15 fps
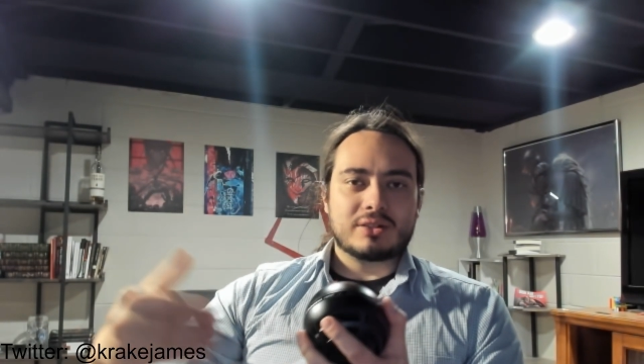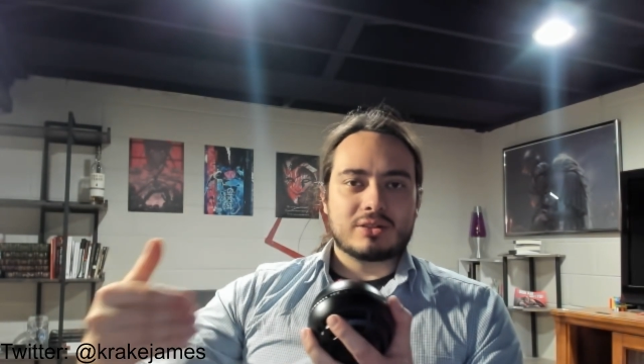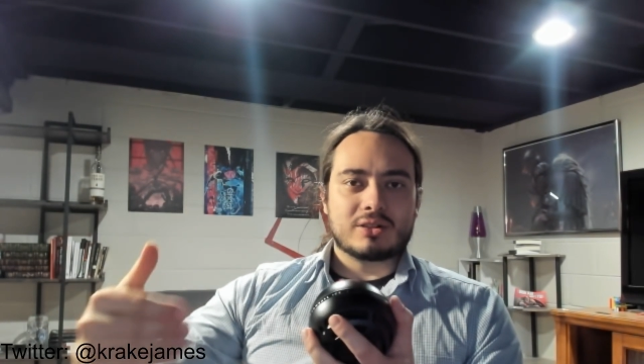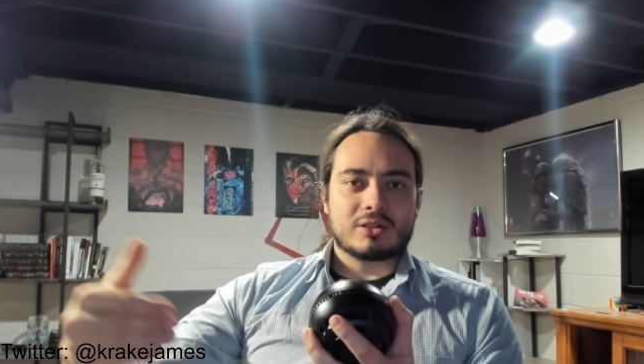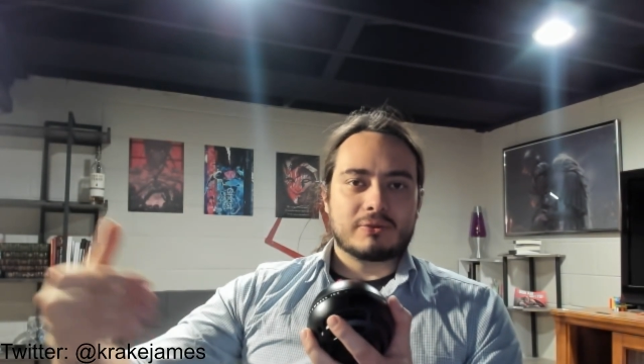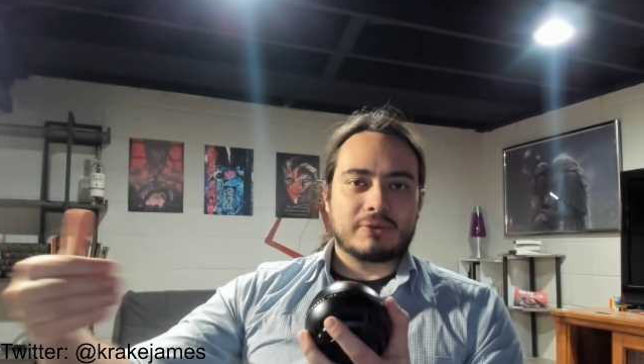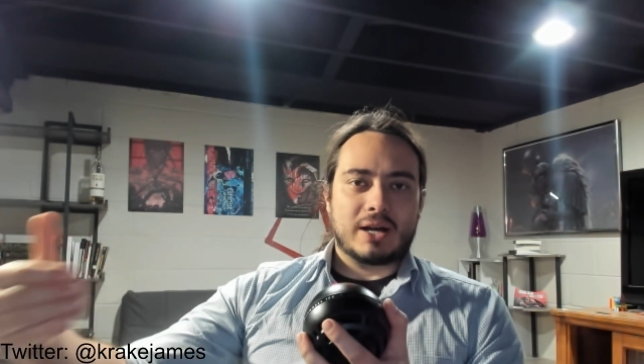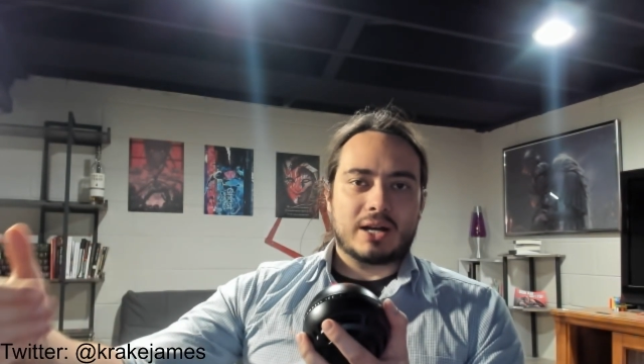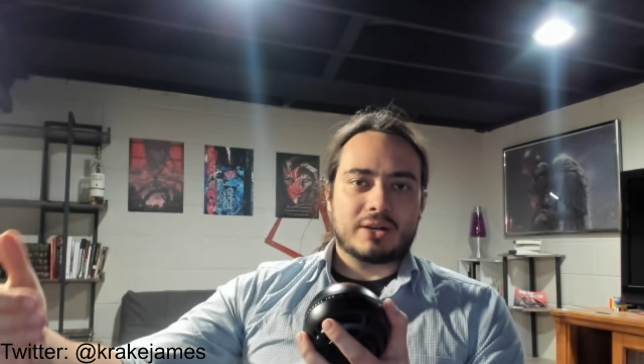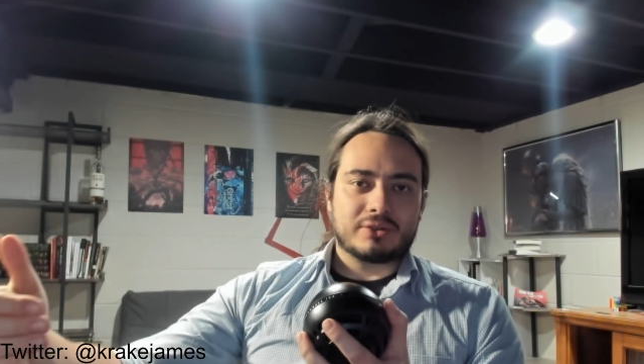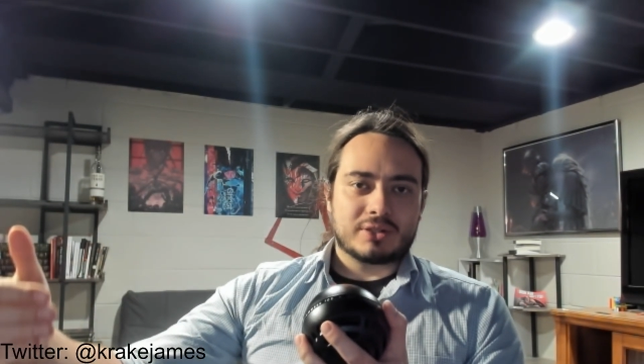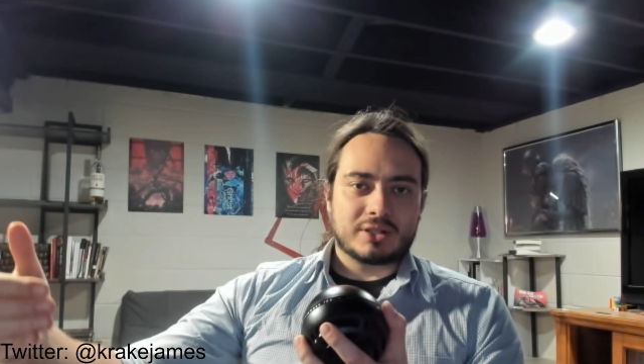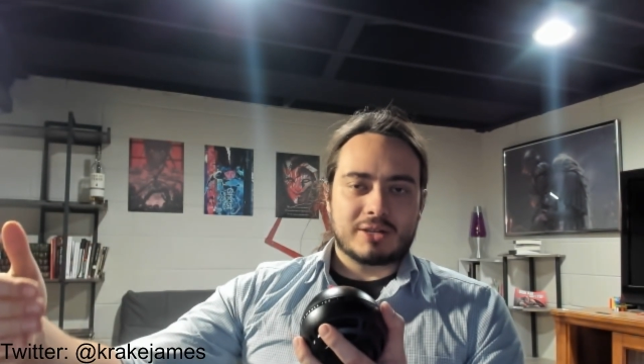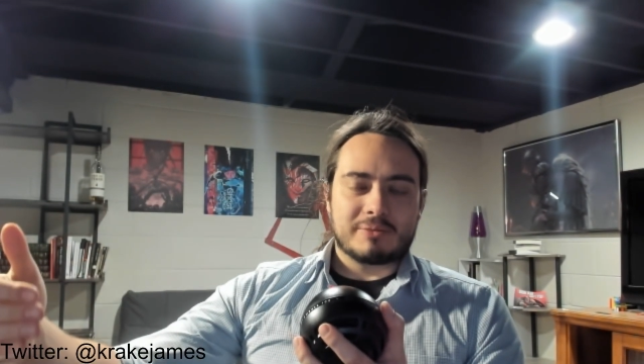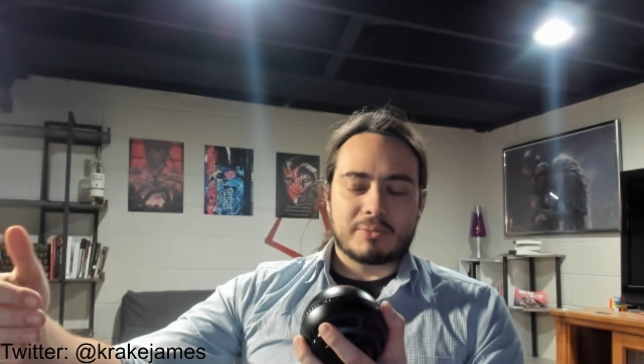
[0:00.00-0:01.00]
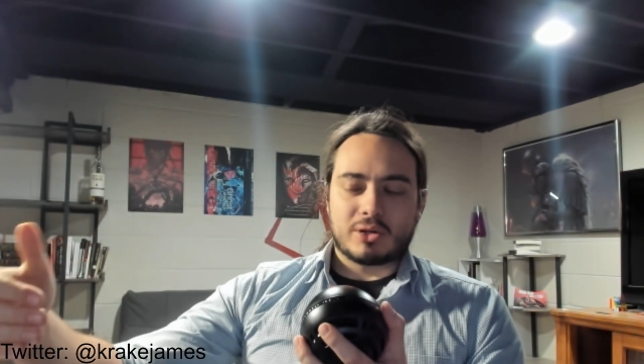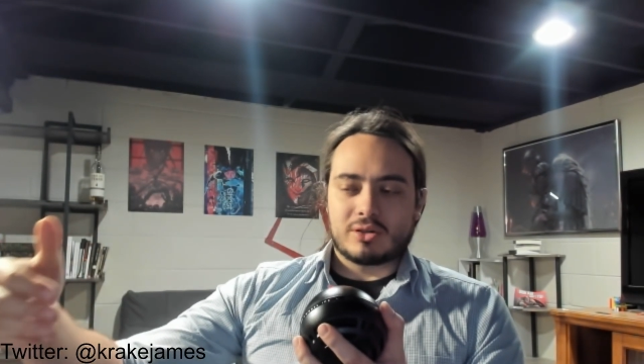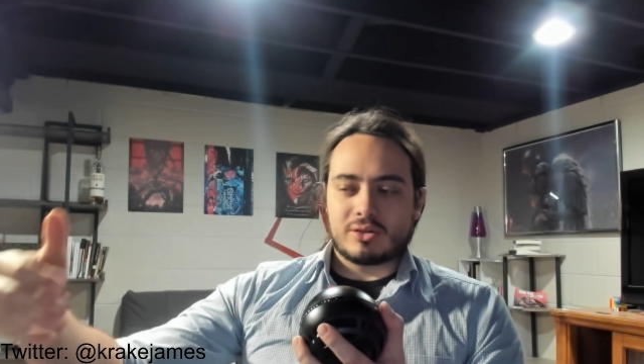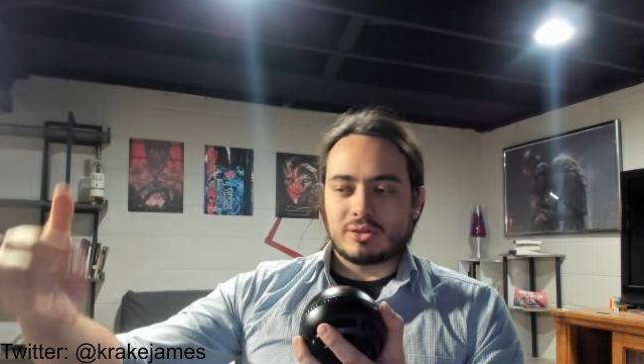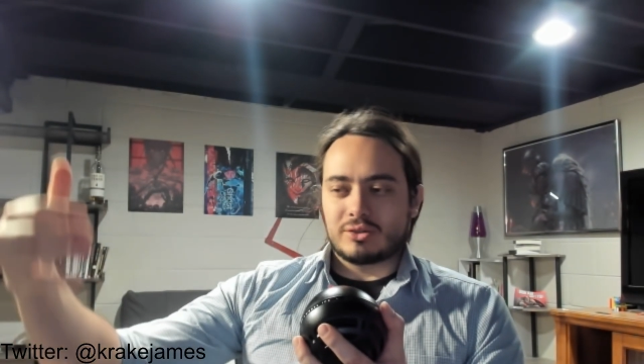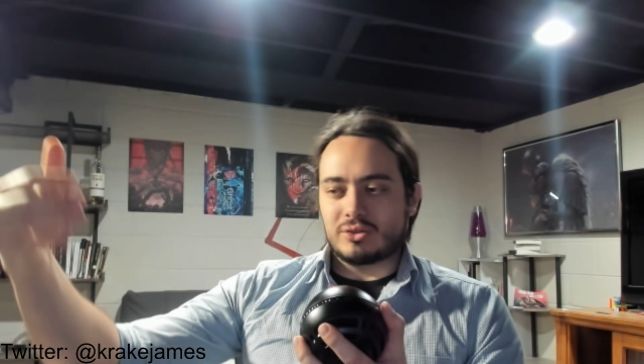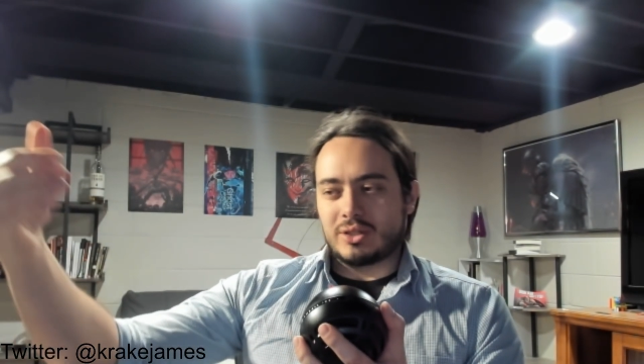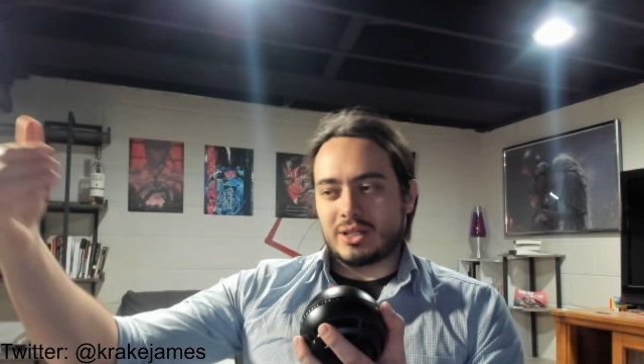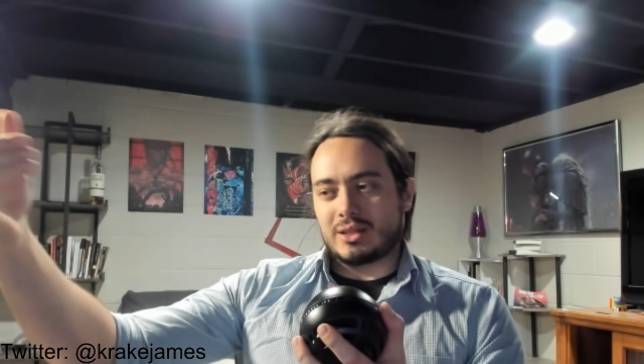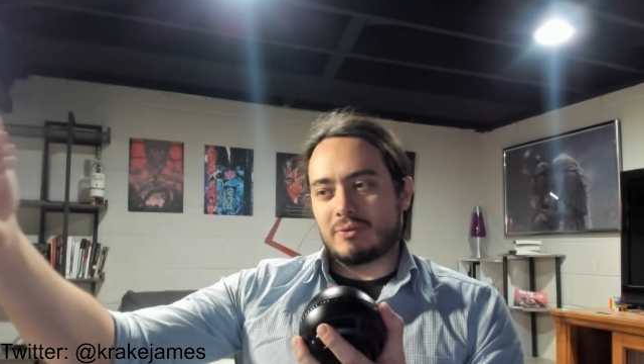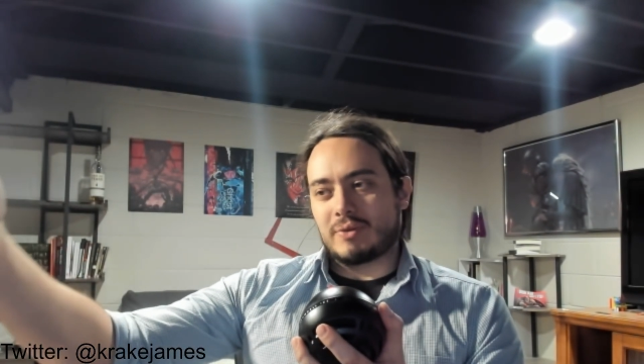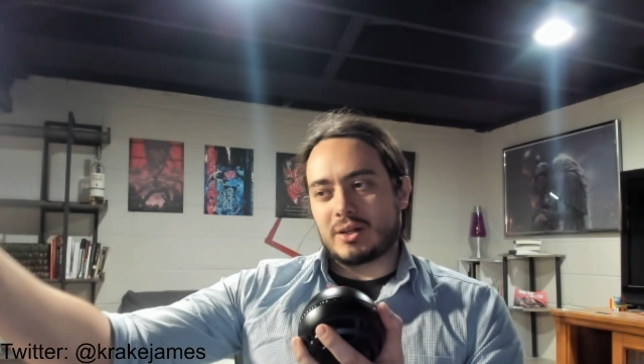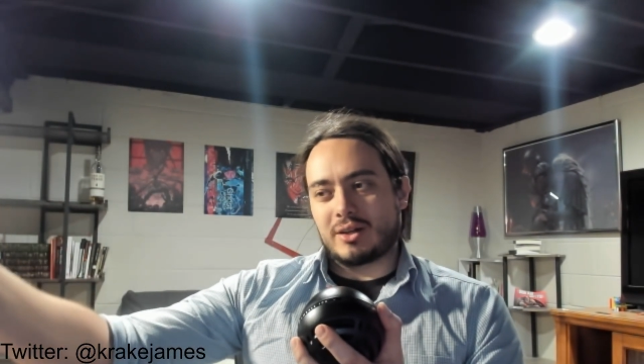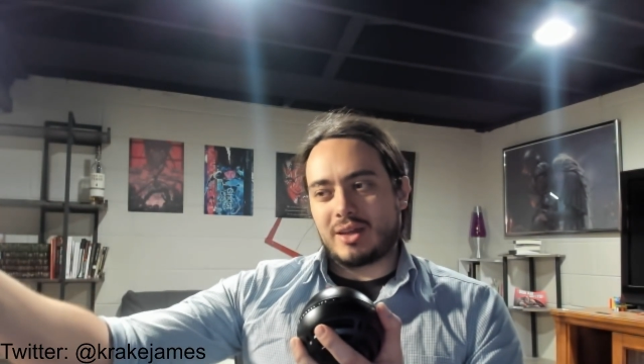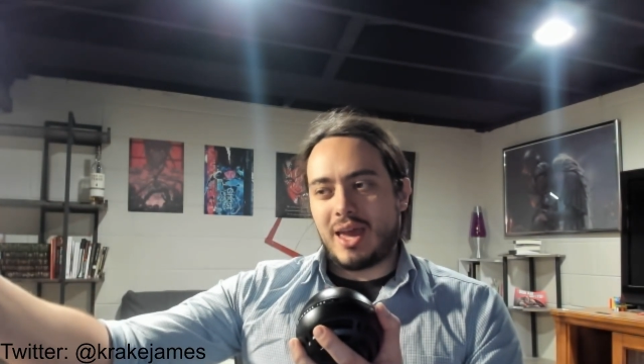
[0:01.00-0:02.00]
her father get murdered until at the
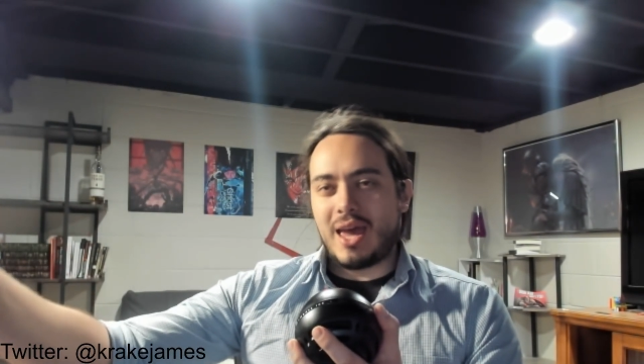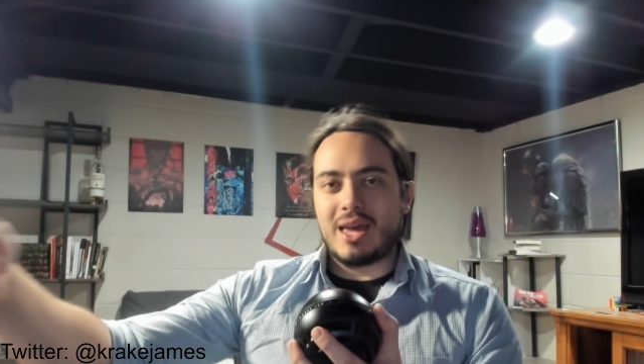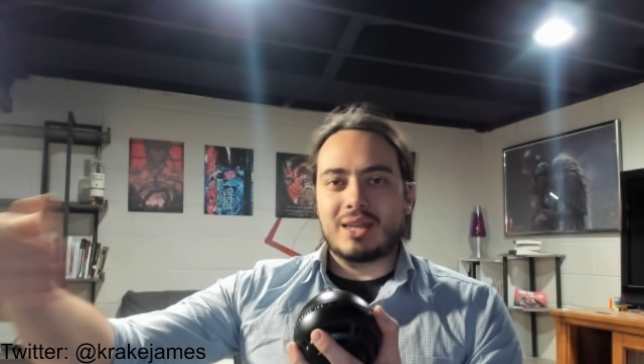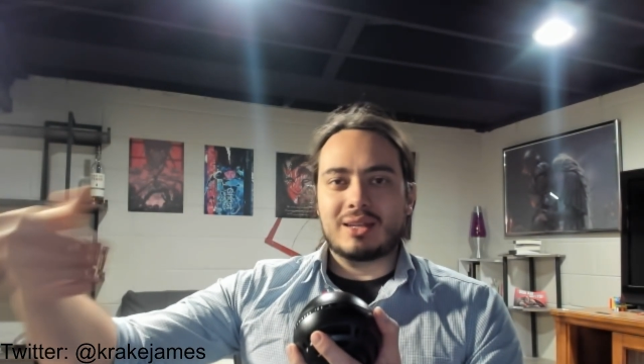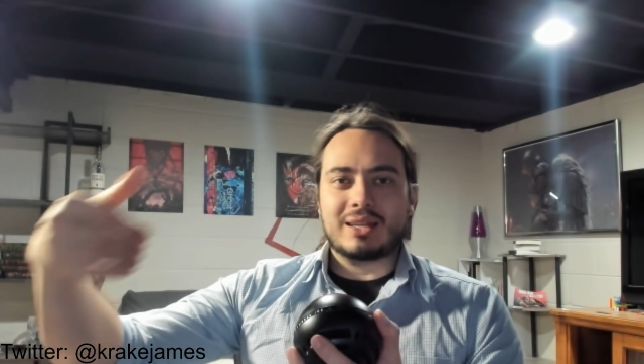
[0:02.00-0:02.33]
very end,